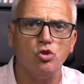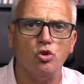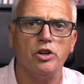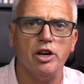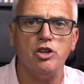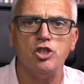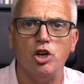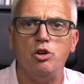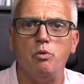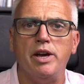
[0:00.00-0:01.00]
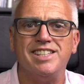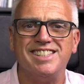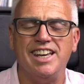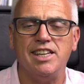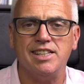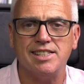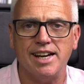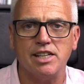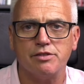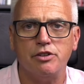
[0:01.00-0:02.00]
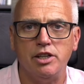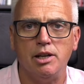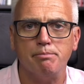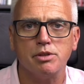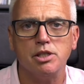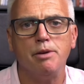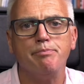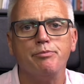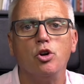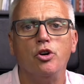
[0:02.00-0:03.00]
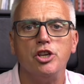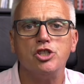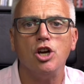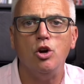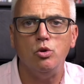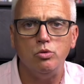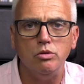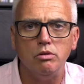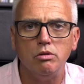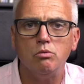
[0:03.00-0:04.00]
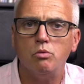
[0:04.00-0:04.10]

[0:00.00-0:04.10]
Drawdown is the only way to take your tax-free lump sum on its own